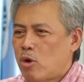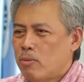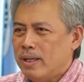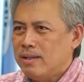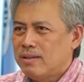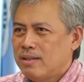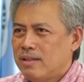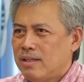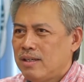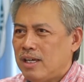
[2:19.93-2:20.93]
moment
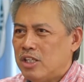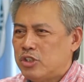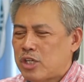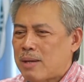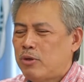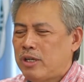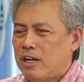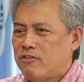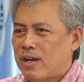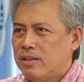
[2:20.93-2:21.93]
and savor the
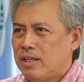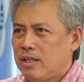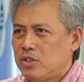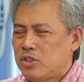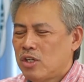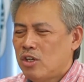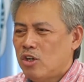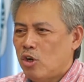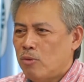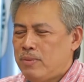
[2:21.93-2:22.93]
advantage
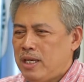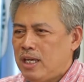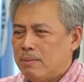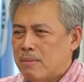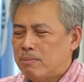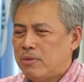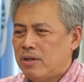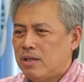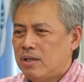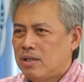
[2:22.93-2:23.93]
of being a member
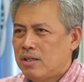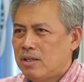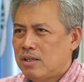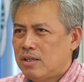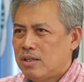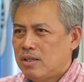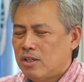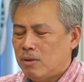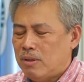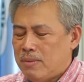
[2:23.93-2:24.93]

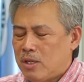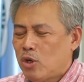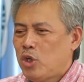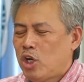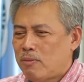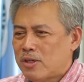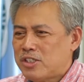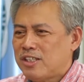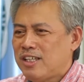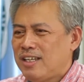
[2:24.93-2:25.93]
of the Bicol
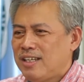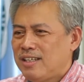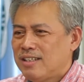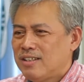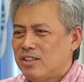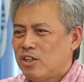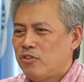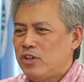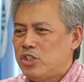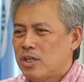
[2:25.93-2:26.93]
University
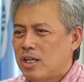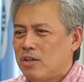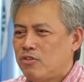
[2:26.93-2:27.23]
official